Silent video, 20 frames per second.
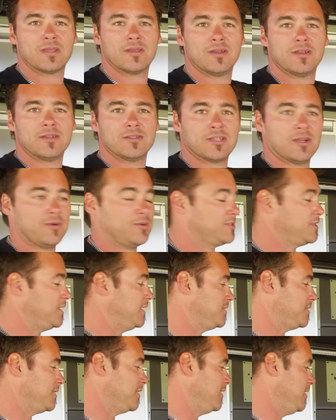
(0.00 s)
So
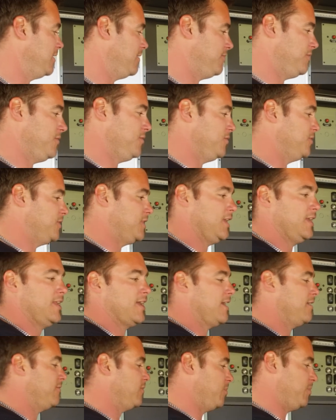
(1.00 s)
essentially, if you did
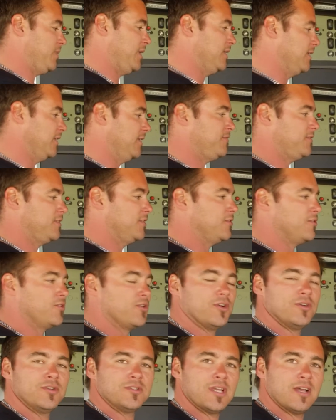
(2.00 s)
have a big lifted
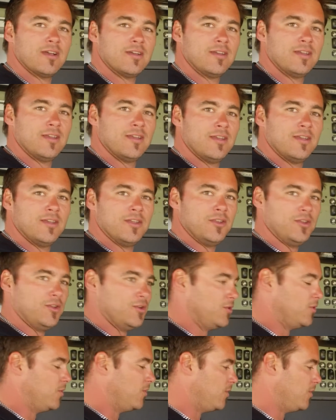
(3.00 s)
cruiser,
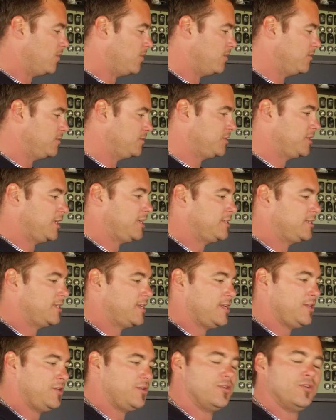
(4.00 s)
your
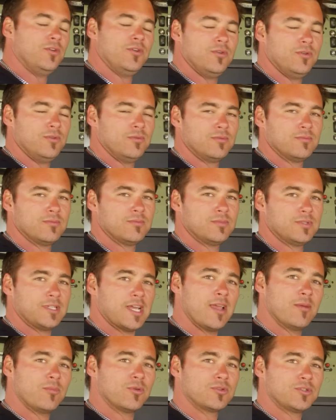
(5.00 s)
GTU
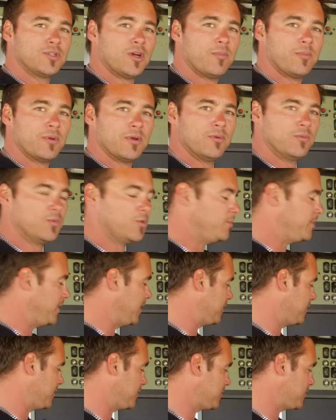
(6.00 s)
tabletop will be
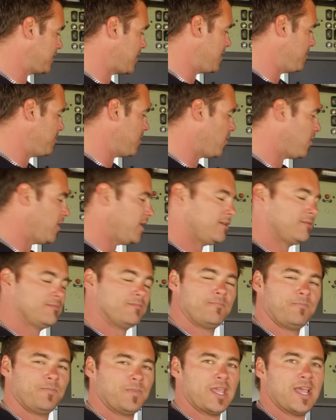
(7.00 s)
at the same height
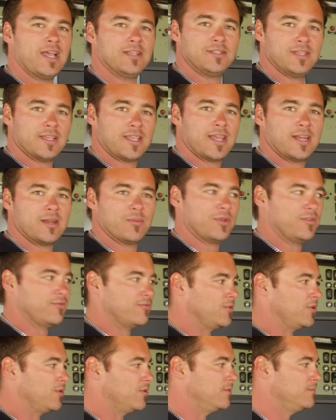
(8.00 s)
as your canopy
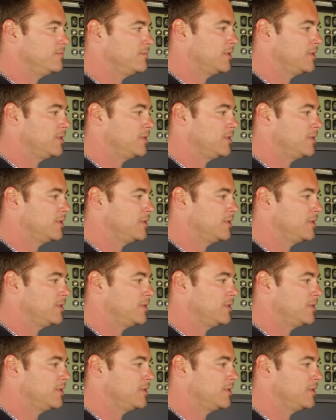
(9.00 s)
floor.